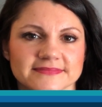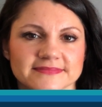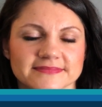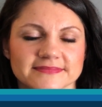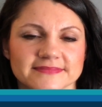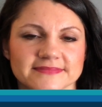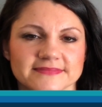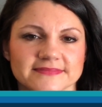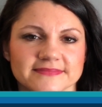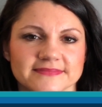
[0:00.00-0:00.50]

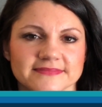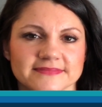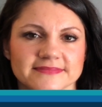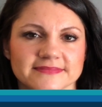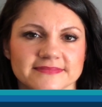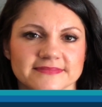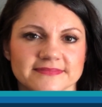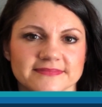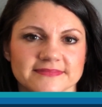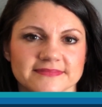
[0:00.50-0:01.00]

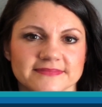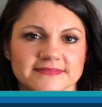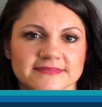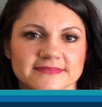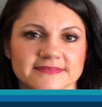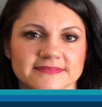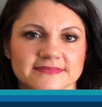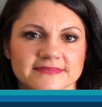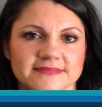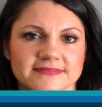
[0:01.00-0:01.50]

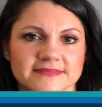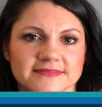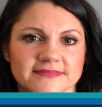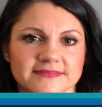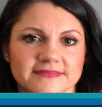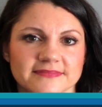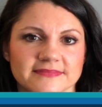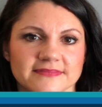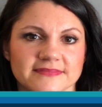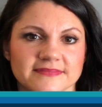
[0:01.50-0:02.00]

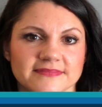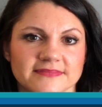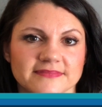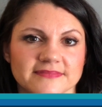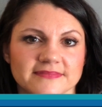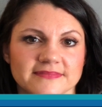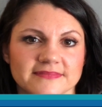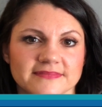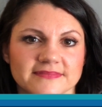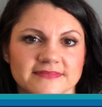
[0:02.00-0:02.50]

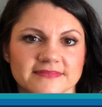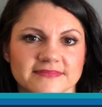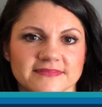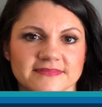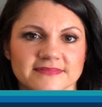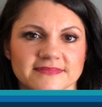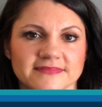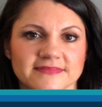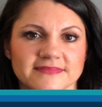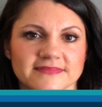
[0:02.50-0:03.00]

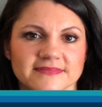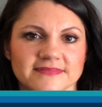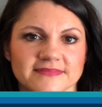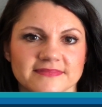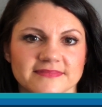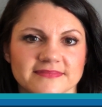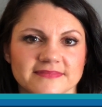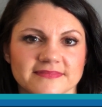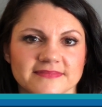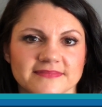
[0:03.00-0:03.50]

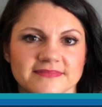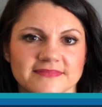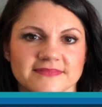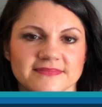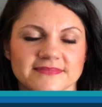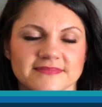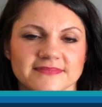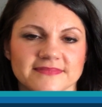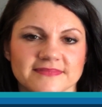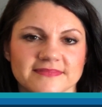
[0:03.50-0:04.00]

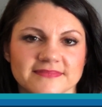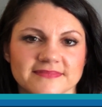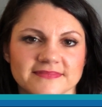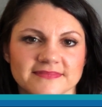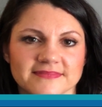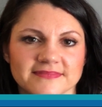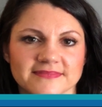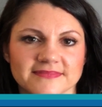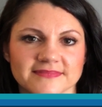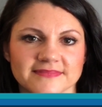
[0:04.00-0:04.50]

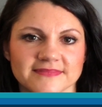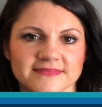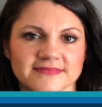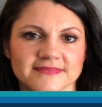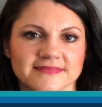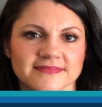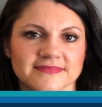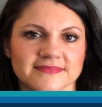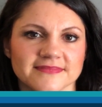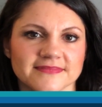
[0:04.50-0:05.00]

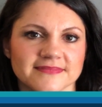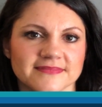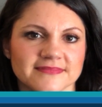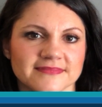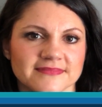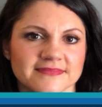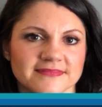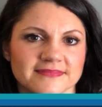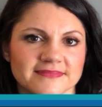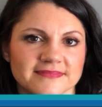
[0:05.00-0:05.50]

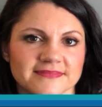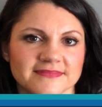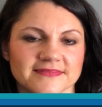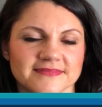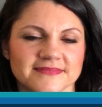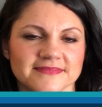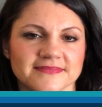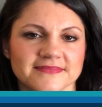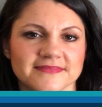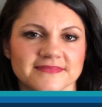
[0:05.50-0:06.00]

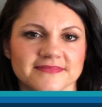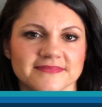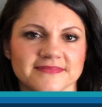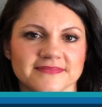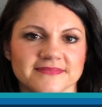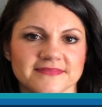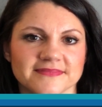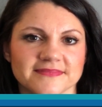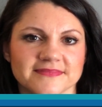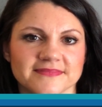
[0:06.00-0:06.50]

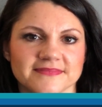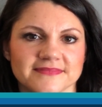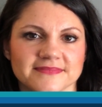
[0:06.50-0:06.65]
This person isn't speaking.